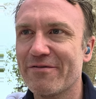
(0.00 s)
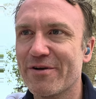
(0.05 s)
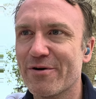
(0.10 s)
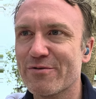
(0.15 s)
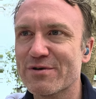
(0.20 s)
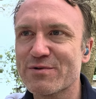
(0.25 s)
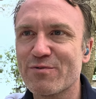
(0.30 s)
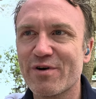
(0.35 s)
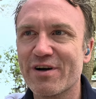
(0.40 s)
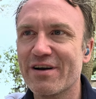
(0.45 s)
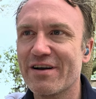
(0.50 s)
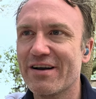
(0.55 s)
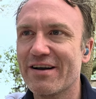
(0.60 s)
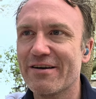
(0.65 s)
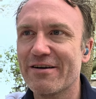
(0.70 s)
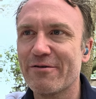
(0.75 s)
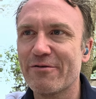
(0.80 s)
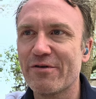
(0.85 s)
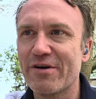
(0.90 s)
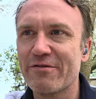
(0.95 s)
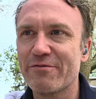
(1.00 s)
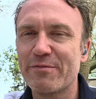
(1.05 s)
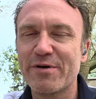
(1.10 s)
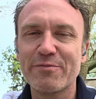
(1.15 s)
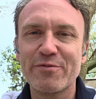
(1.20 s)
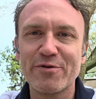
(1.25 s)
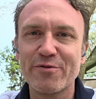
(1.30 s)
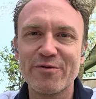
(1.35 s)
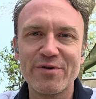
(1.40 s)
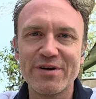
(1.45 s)
there was what, if
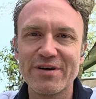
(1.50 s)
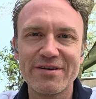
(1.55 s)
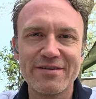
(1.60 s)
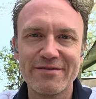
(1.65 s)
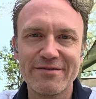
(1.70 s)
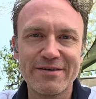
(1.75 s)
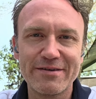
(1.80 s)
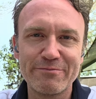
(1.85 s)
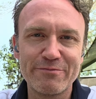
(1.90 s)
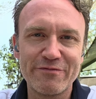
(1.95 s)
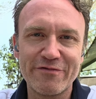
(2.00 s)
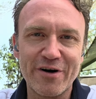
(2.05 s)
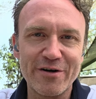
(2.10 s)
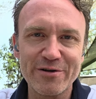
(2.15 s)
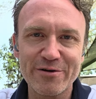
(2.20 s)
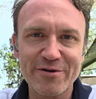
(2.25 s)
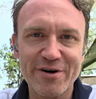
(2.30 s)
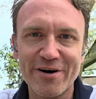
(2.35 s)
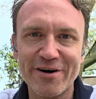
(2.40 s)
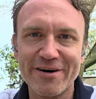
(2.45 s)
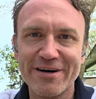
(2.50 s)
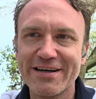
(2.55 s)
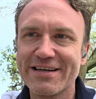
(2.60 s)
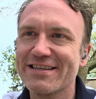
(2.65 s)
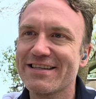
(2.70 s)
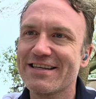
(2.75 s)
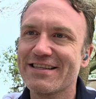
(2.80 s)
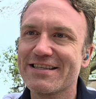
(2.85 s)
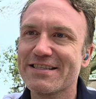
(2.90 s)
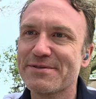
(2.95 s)
people would follow
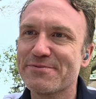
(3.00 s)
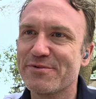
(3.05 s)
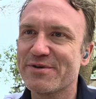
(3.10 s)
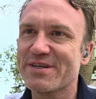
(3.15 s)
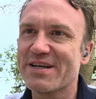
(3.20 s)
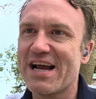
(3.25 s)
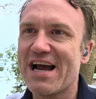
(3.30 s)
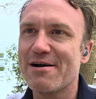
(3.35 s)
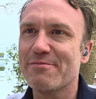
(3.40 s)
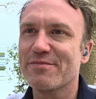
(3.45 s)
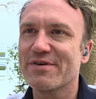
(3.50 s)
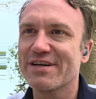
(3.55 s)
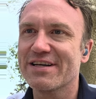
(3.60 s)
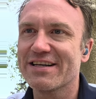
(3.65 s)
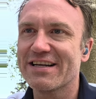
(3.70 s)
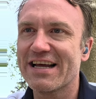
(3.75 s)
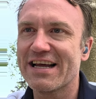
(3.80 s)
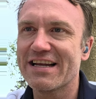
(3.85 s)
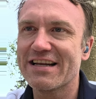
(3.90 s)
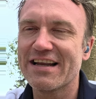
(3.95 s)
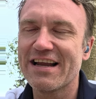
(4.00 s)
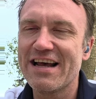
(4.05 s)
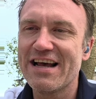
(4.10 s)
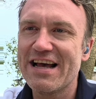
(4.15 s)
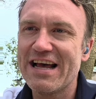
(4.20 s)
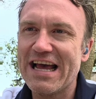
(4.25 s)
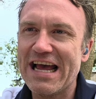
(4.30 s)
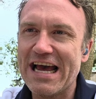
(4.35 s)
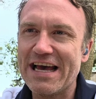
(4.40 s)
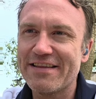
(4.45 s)
God, that this wouldn't happen,
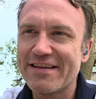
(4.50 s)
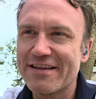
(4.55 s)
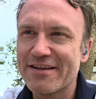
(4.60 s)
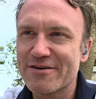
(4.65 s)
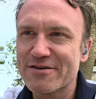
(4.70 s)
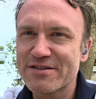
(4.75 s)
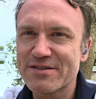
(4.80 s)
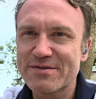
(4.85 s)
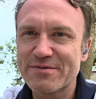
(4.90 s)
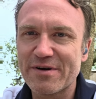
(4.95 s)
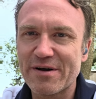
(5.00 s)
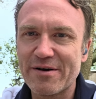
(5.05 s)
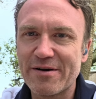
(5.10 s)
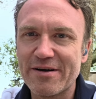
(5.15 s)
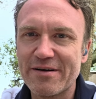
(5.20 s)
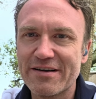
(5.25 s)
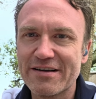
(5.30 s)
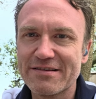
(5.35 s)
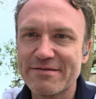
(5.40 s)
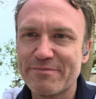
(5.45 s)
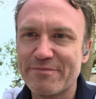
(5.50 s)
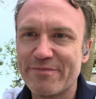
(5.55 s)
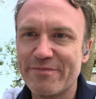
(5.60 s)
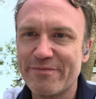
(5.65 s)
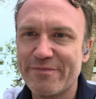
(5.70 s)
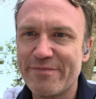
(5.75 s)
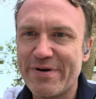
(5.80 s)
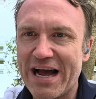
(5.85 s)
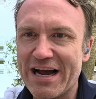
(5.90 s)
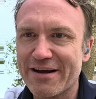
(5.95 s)
and then there's
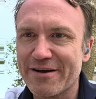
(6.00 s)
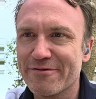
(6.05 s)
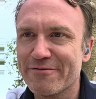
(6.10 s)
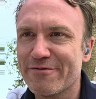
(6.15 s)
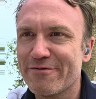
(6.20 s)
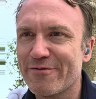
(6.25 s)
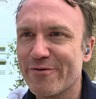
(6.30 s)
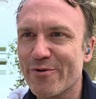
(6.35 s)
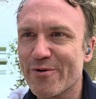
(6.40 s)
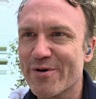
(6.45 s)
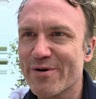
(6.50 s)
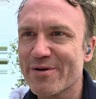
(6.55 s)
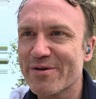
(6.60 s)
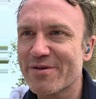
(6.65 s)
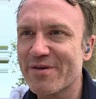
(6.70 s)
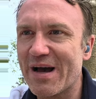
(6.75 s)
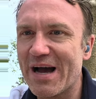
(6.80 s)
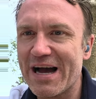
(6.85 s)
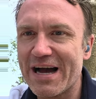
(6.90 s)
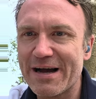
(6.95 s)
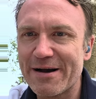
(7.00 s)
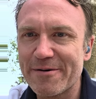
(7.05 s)
back and forth